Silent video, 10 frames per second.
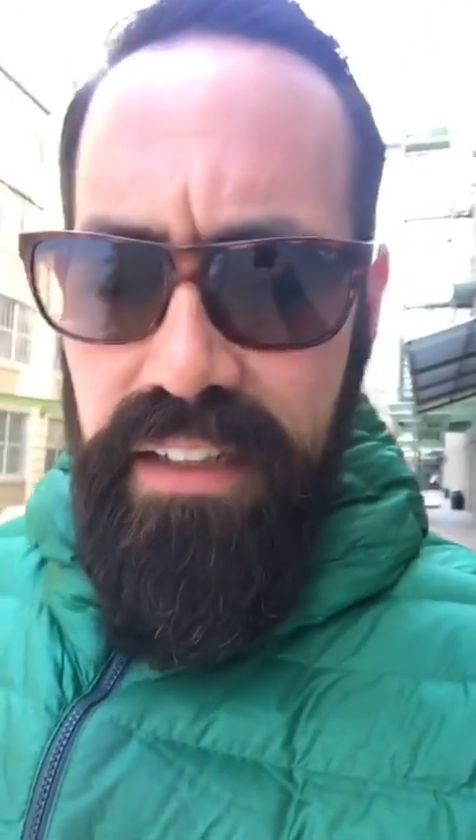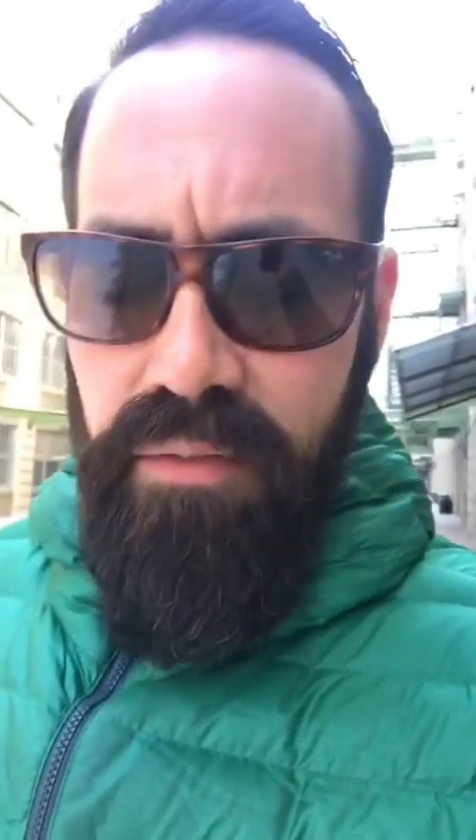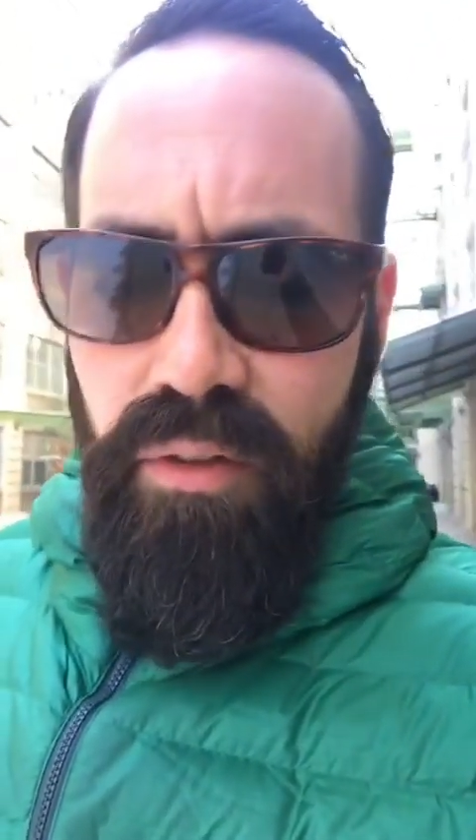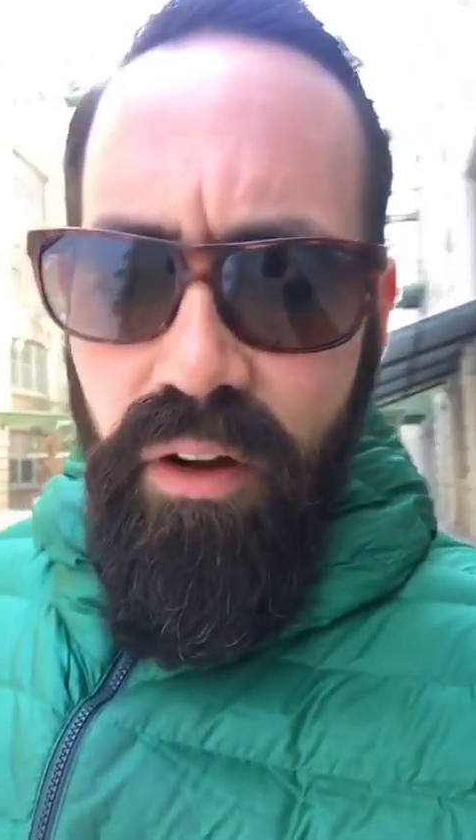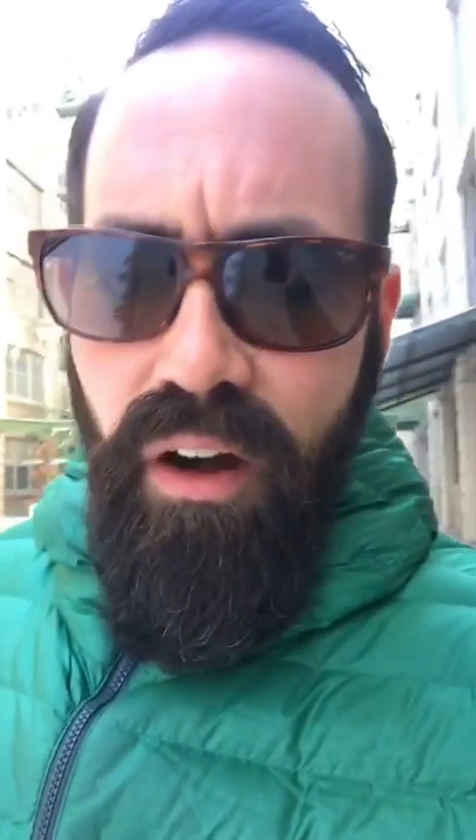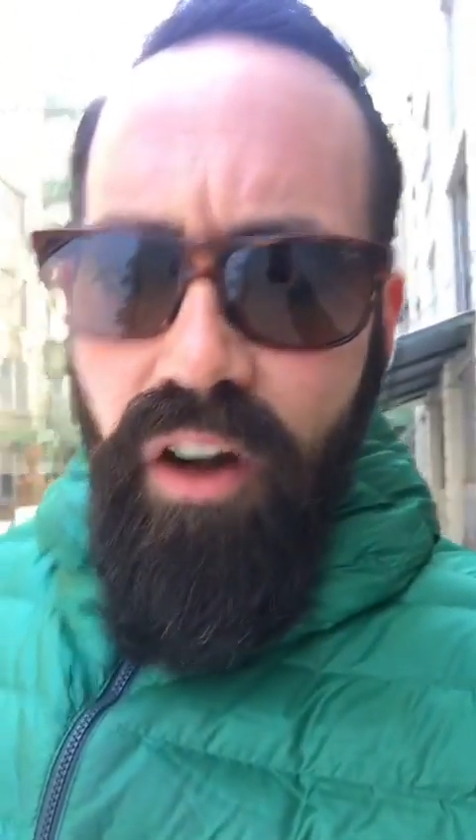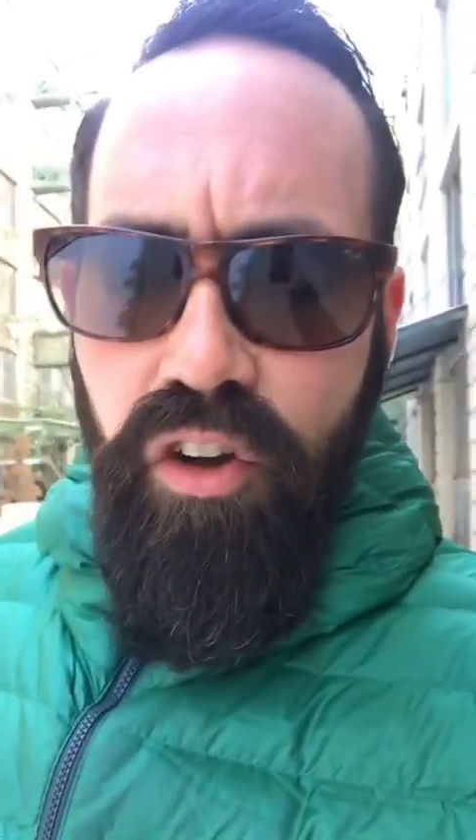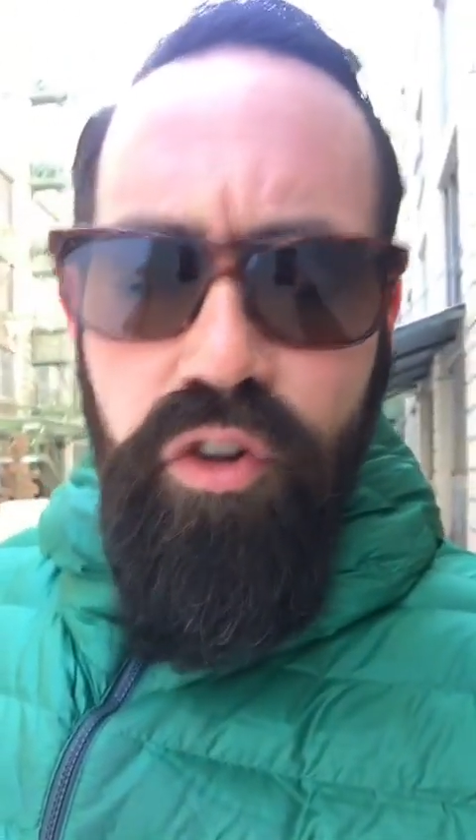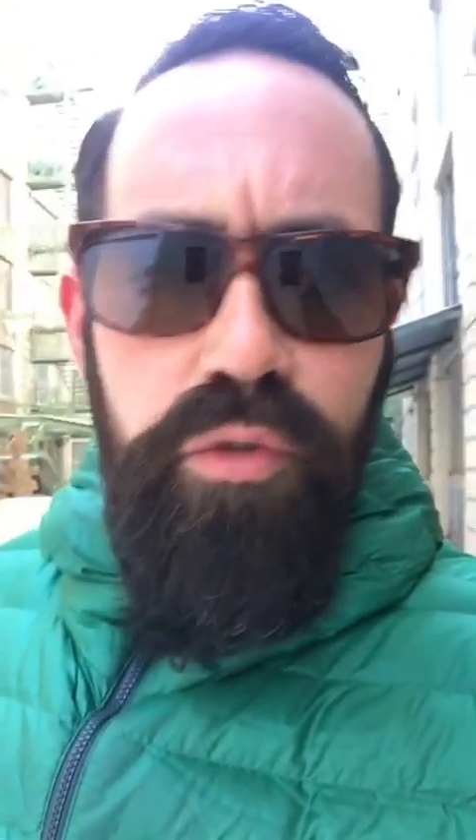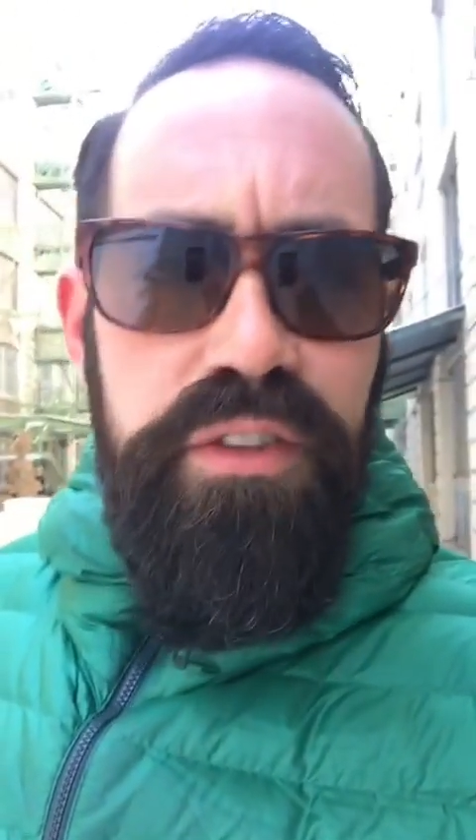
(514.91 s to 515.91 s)
And our
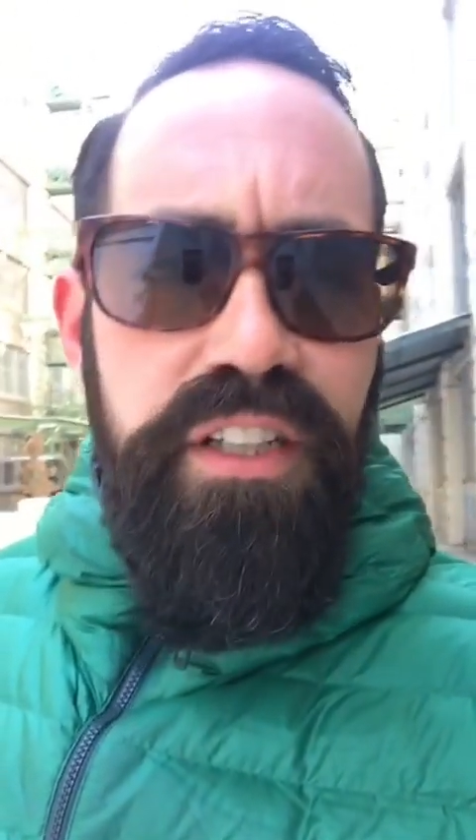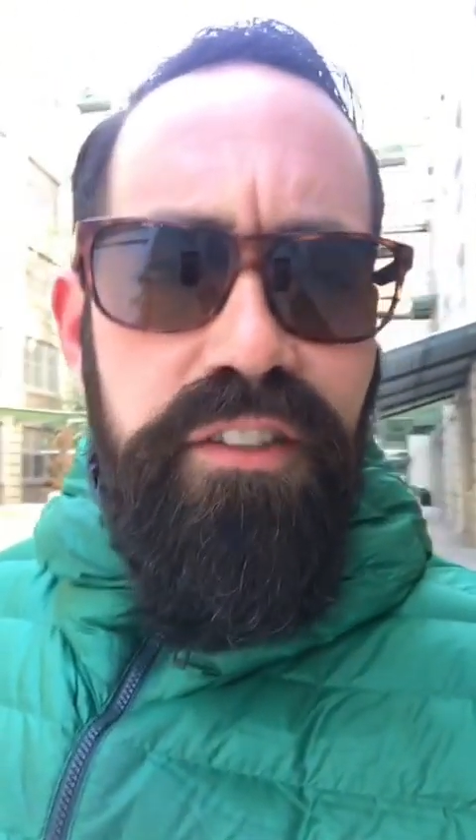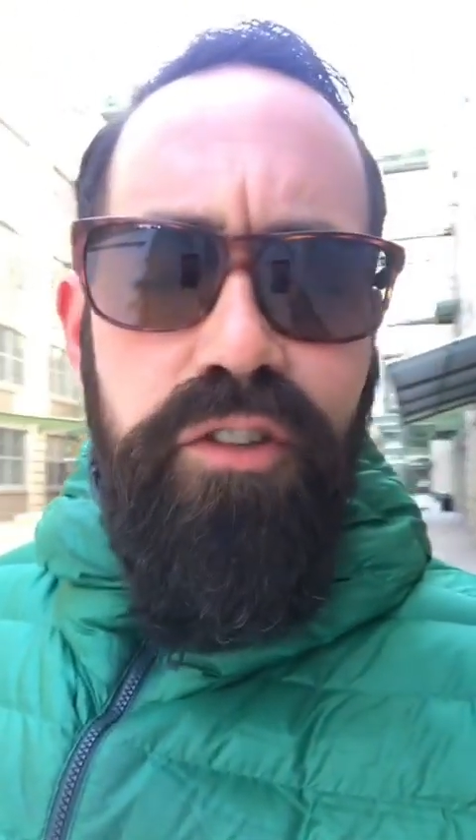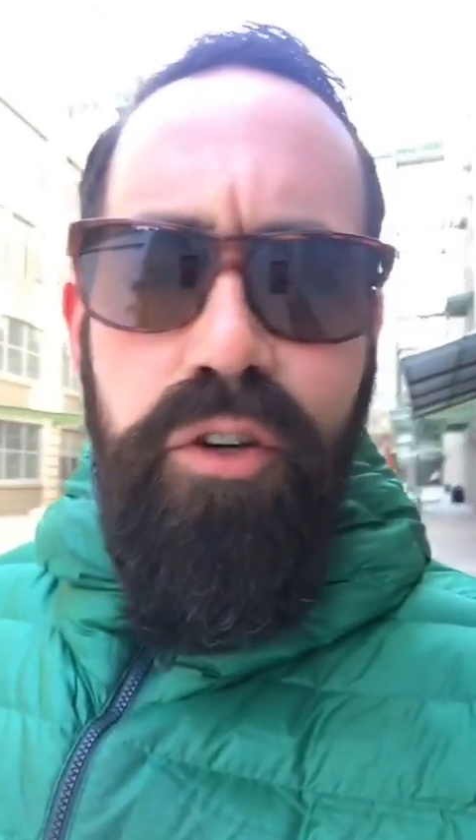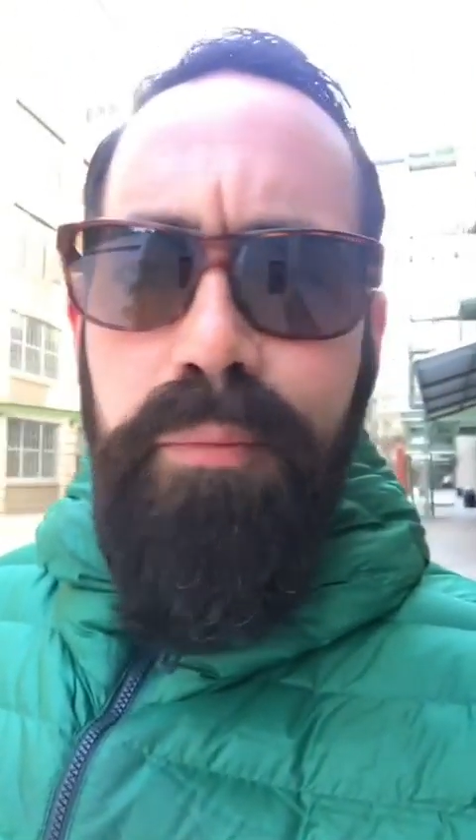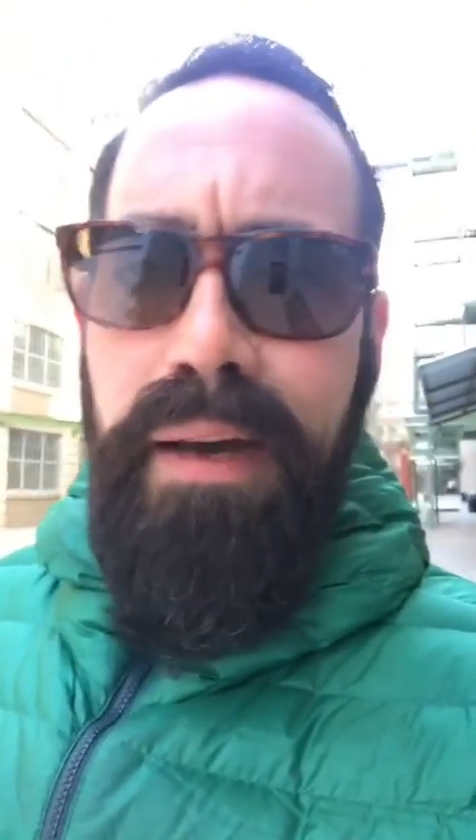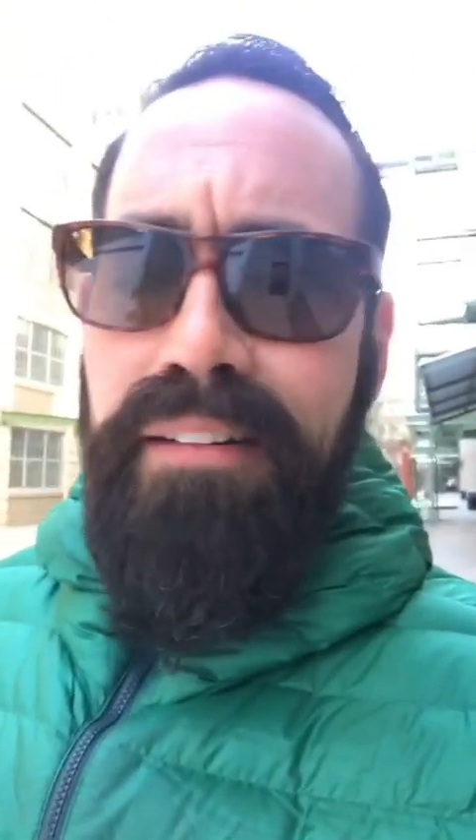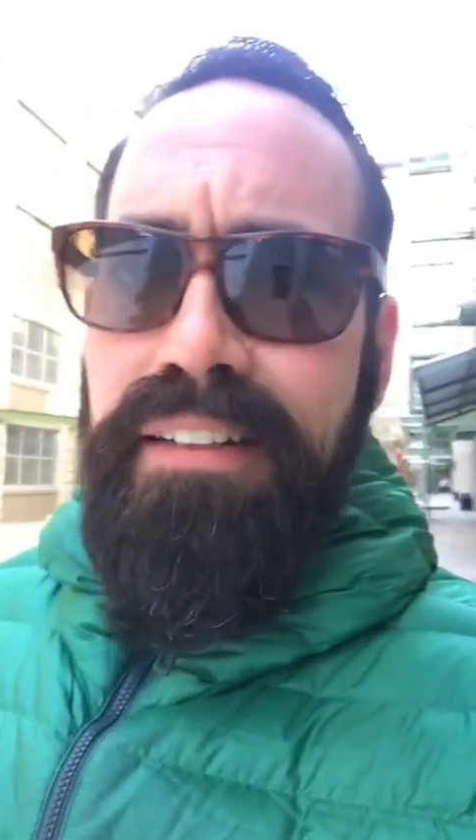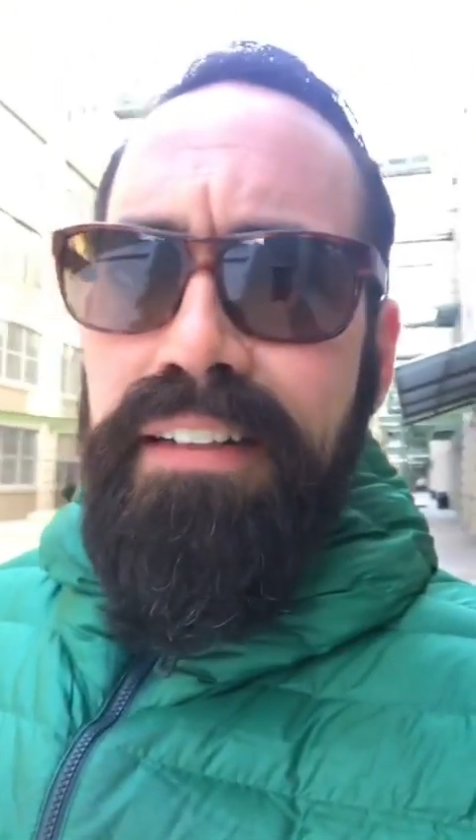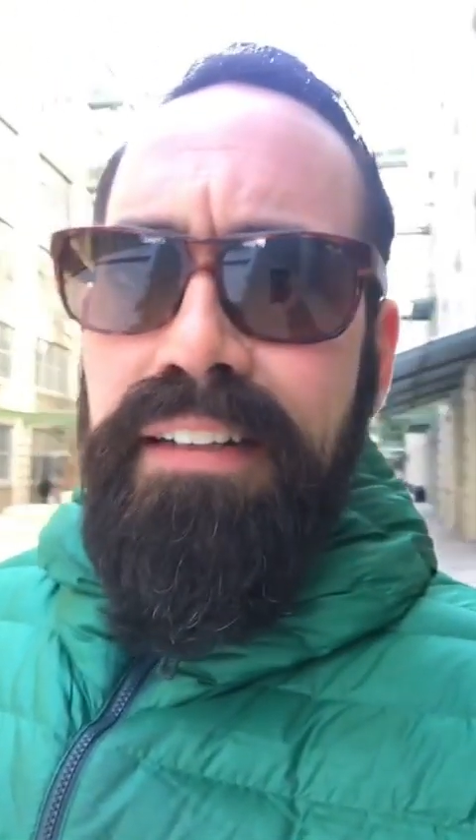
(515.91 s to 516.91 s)
crew was here till about